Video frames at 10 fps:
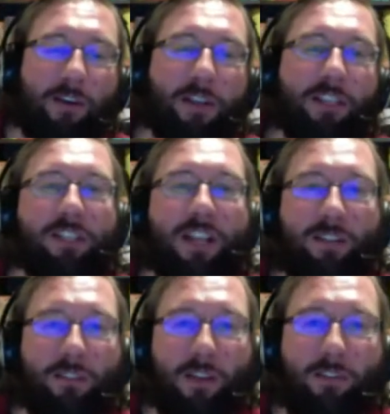East and
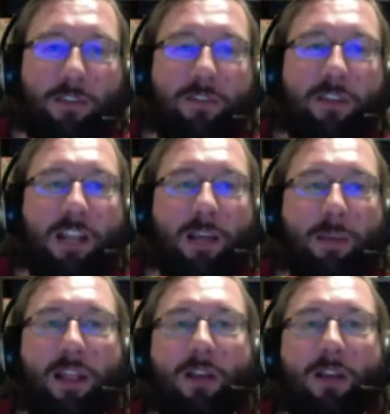like Vietnam and